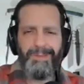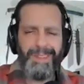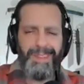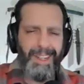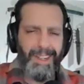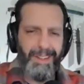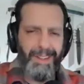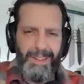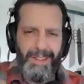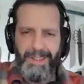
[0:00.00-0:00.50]
you
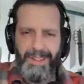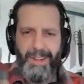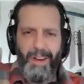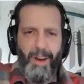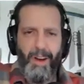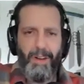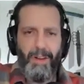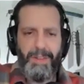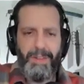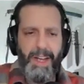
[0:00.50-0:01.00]
know, just
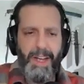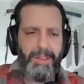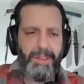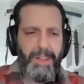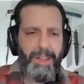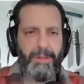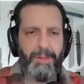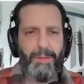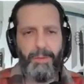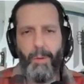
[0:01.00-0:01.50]
carved out
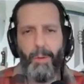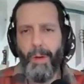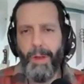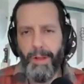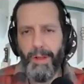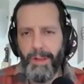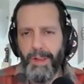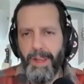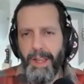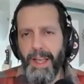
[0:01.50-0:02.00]
the
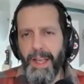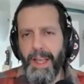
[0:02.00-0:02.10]
foil